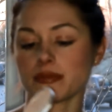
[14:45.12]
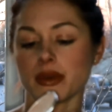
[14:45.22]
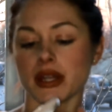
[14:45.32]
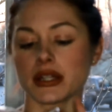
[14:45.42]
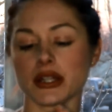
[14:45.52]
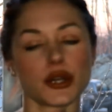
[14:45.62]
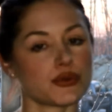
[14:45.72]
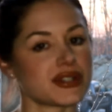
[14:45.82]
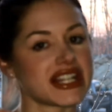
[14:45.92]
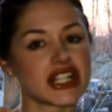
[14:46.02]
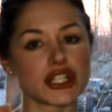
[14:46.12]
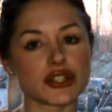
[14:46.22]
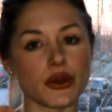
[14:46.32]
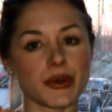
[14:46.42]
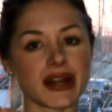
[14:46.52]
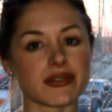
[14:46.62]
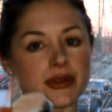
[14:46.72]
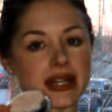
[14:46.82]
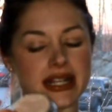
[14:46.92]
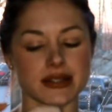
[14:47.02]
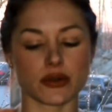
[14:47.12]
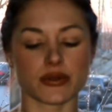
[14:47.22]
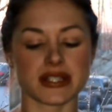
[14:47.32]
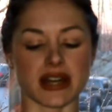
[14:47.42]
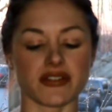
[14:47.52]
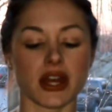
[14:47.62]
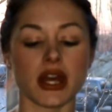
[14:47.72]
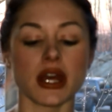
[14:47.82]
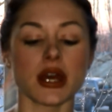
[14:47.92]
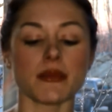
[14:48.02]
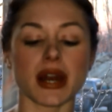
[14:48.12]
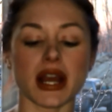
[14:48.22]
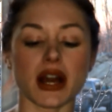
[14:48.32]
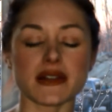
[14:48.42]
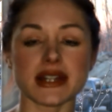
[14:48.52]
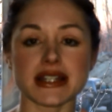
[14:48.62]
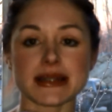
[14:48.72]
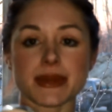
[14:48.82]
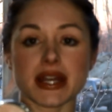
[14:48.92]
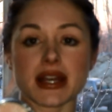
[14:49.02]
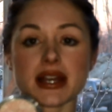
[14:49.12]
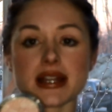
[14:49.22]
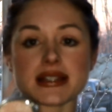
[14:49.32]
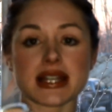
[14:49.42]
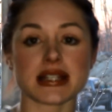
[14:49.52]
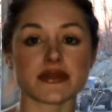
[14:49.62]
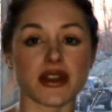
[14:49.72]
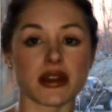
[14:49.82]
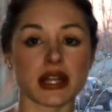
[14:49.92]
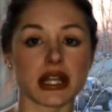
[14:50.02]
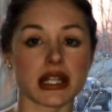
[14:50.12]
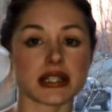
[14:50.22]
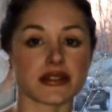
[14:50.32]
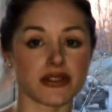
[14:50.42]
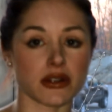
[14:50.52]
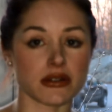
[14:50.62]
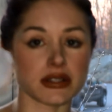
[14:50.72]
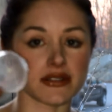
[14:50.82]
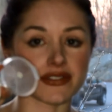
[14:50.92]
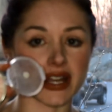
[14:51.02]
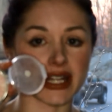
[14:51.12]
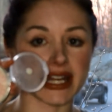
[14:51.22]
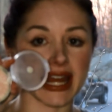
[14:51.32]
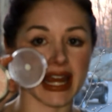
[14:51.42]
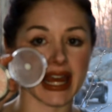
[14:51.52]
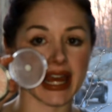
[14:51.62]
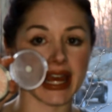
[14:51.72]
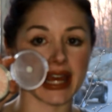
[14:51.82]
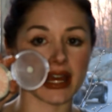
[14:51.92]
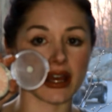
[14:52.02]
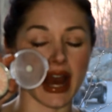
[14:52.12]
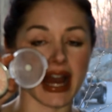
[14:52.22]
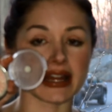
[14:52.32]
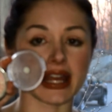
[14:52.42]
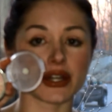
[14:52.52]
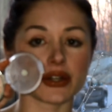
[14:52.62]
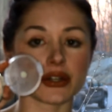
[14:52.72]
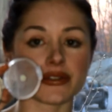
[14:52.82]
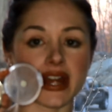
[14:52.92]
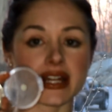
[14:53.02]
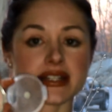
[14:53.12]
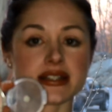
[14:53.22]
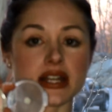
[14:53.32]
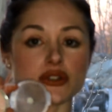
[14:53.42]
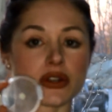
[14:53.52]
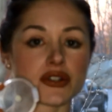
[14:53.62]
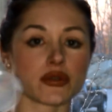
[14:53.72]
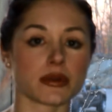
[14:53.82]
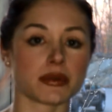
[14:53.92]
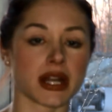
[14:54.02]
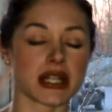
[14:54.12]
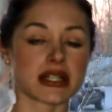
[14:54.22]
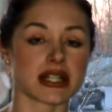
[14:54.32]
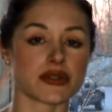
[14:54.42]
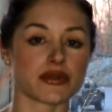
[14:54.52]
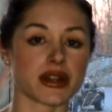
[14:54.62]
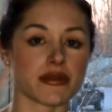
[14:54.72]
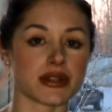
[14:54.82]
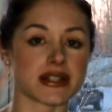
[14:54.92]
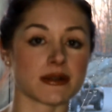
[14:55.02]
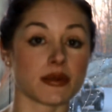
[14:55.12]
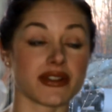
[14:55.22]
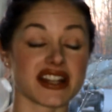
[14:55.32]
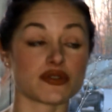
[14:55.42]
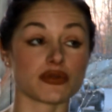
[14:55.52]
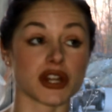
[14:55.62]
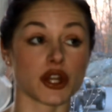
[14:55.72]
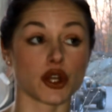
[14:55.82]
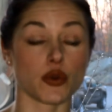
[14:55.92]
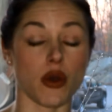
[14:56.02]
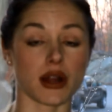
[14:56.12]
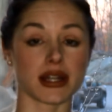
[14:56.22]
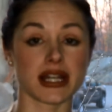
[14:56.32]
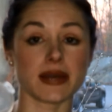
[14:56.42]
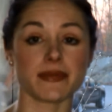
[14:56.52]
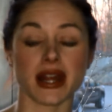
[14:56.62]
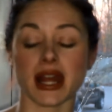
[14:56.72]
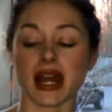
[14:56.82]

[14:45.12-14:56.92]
but you know, to each his own, everyone likes their own stuff. But I got this because it's very difficult to find a highlighter that is a drugstore brand that's really reasonable, that's really good quality.